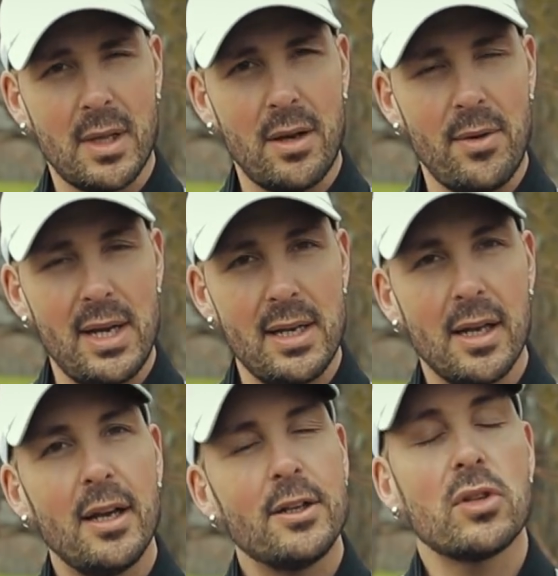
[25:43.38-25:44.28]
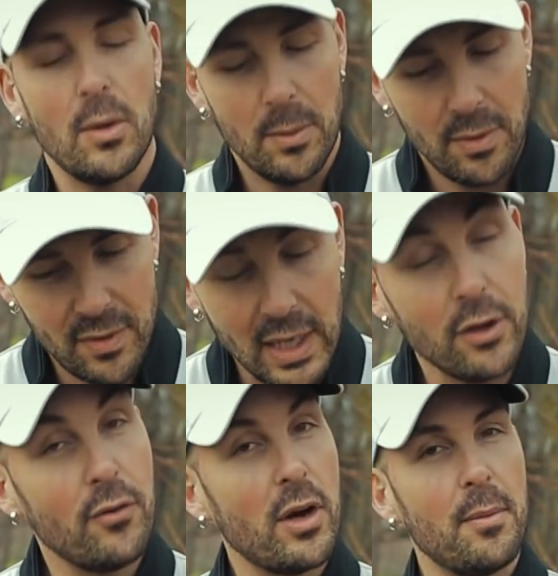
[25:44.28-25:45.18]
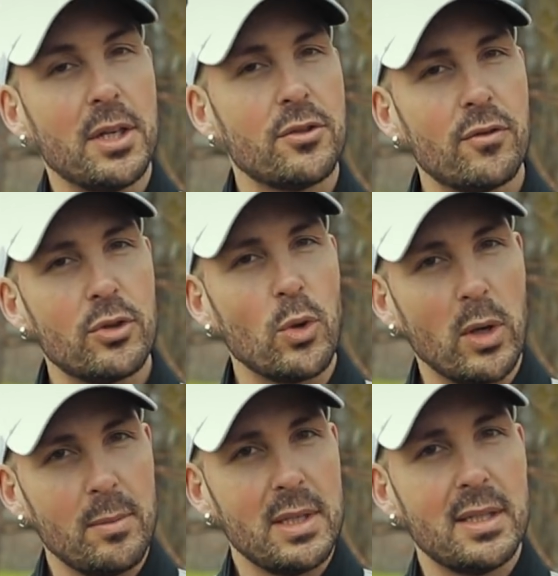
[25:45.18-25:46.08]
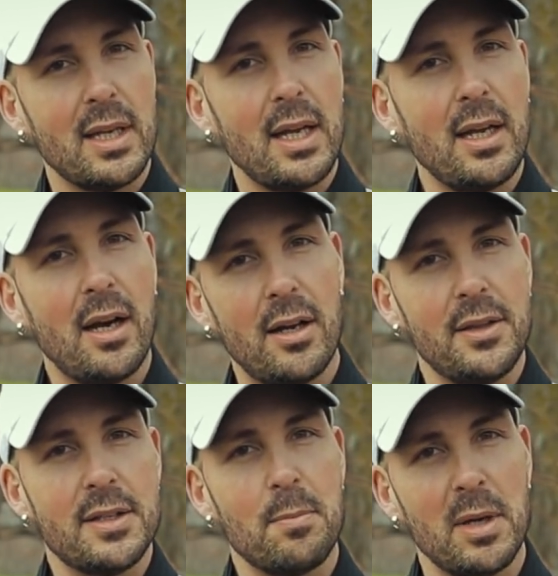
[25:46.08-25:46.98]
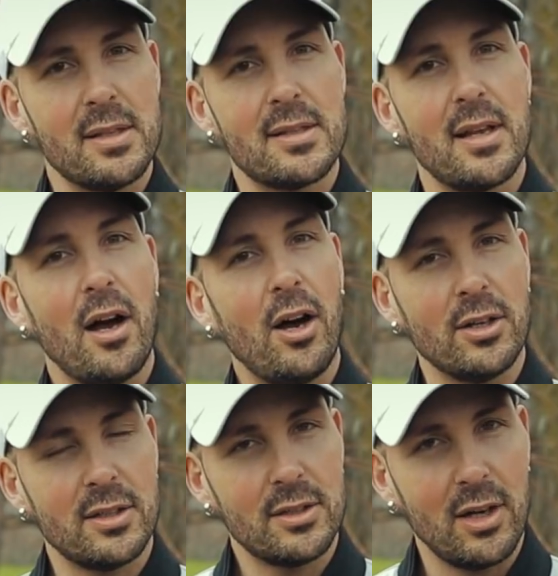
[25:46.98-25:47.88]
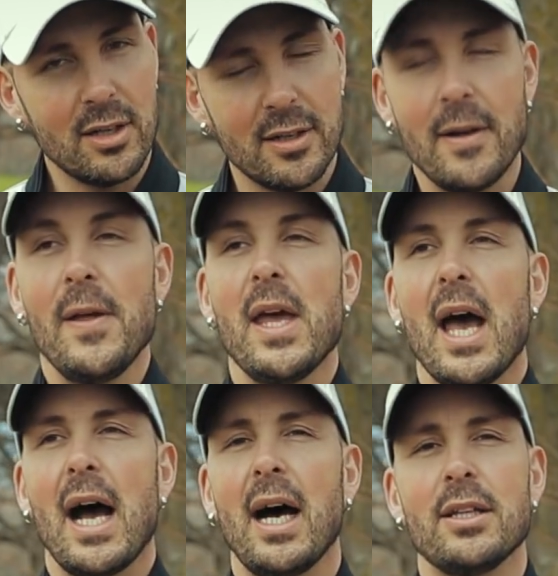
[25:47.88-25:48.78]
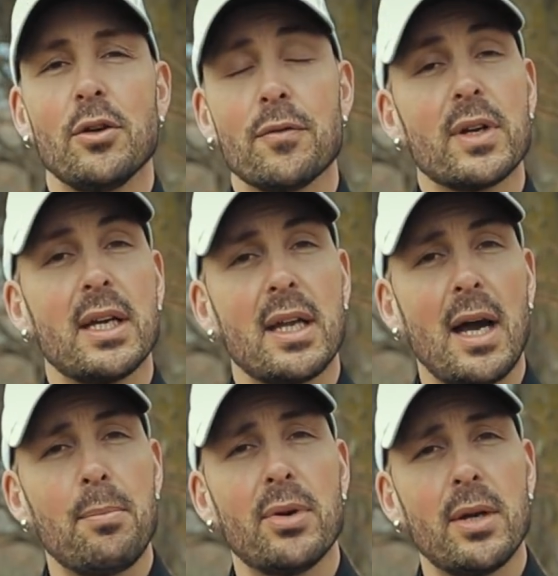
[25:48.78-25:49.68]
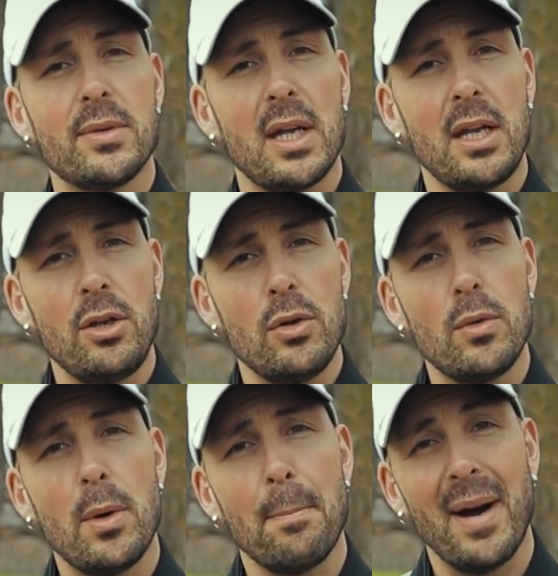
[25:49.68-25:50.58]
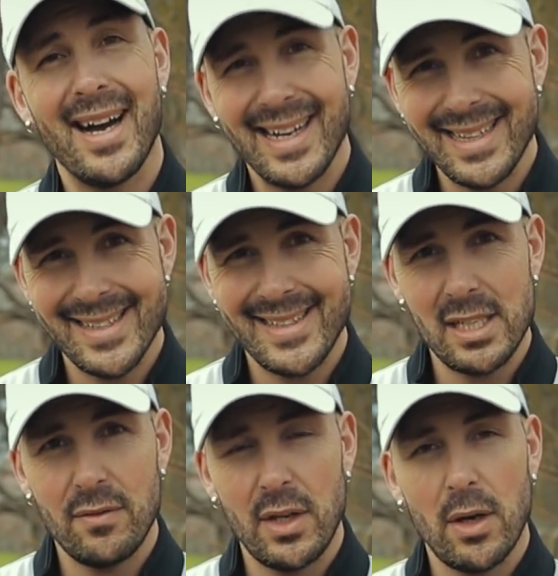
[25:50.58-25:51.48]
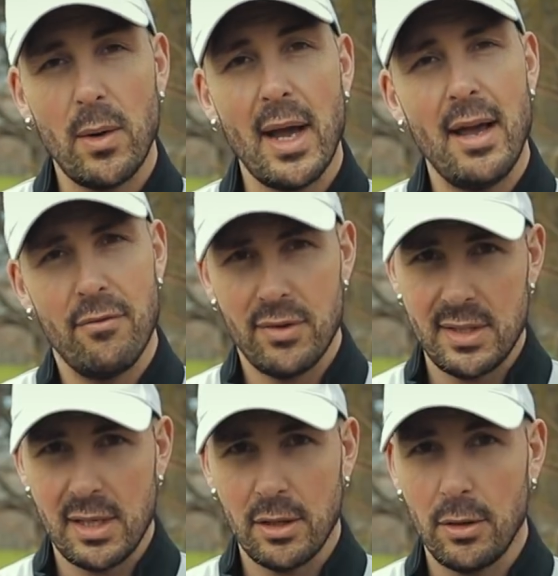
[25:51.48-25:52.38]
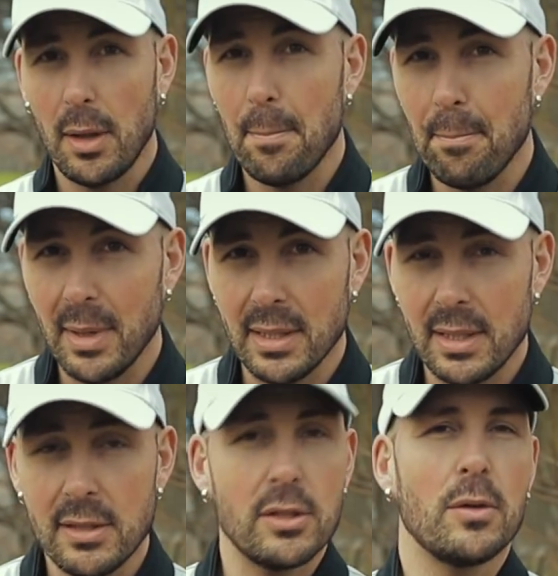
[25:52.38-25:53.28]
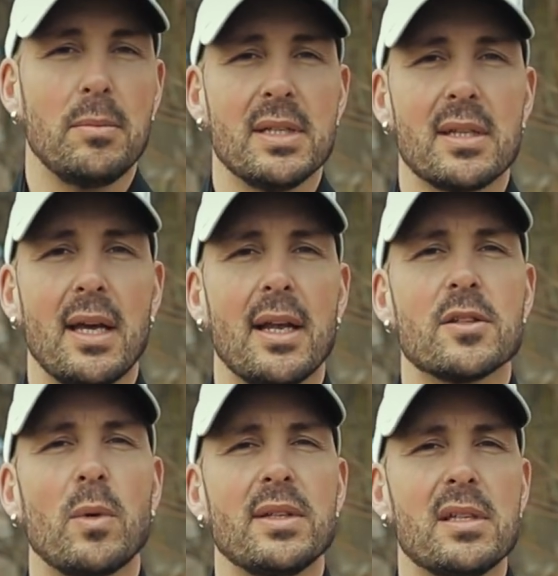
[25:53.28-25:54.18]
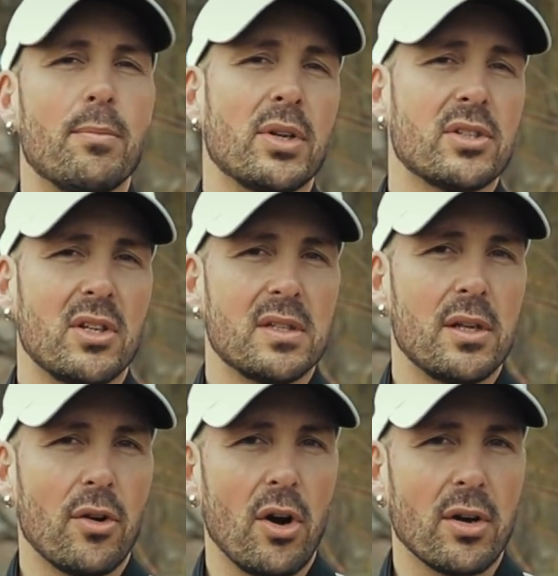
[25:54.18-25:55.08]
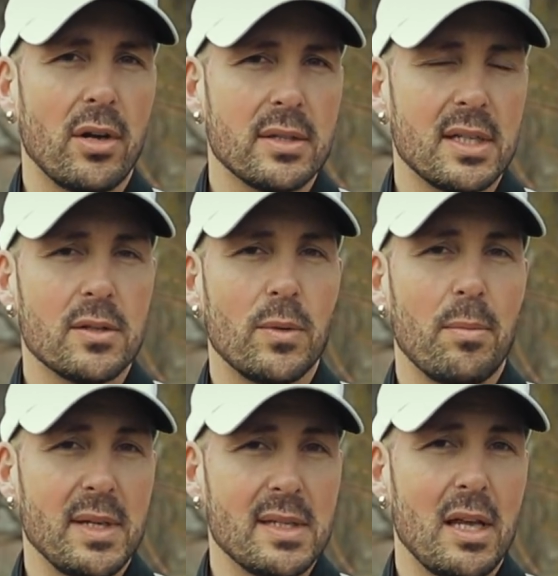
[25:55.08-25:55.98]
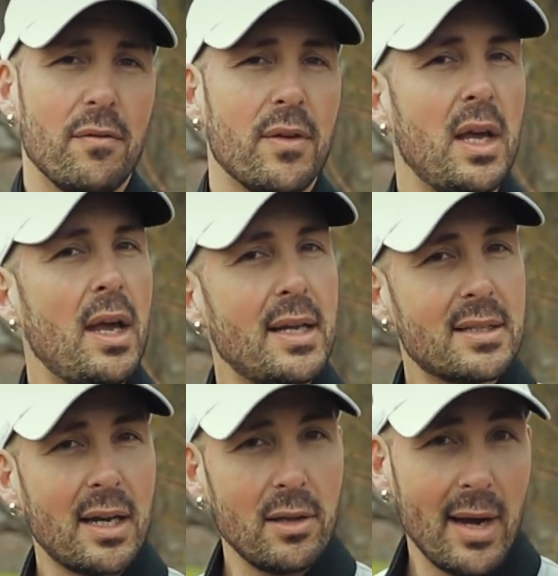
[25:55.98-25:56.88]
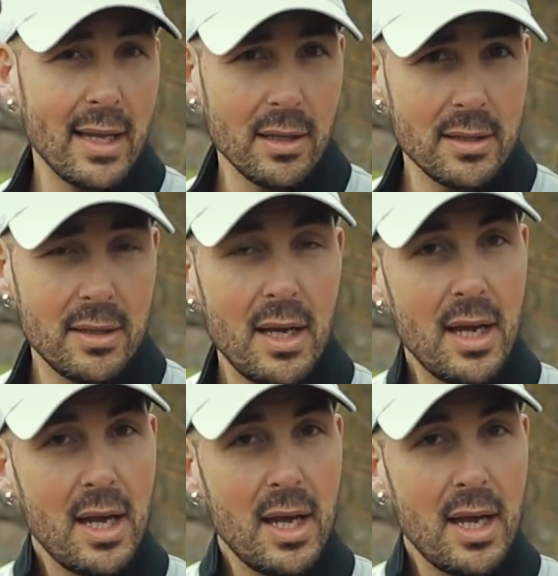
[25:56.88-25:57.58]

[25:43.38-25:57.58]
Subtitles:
All right? So thank you very much for joining me today on this month's Art Talk. Don't forget, I put out a new behind-the-scenes video every single Monday, so don't miss that, as well as the Brush Sauce Theatre Art Contest with myself and Tyler Edlin